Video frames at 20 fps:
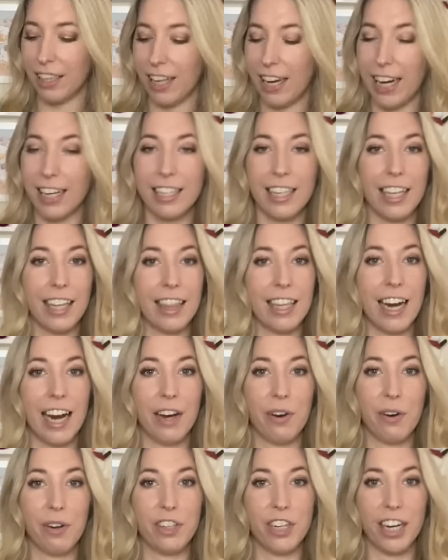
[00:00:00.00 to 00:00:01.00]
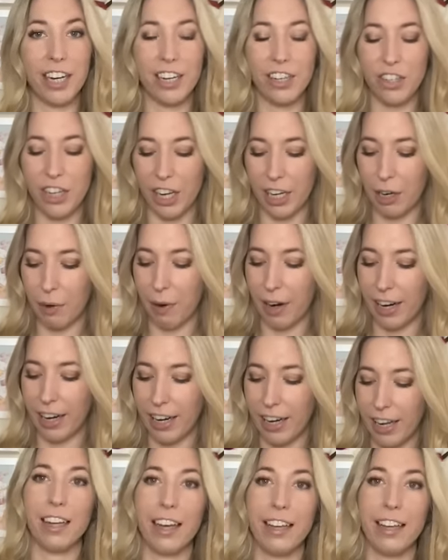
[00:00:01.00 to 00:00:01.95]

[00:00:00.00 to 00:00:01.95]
the next thing that i crocheted in january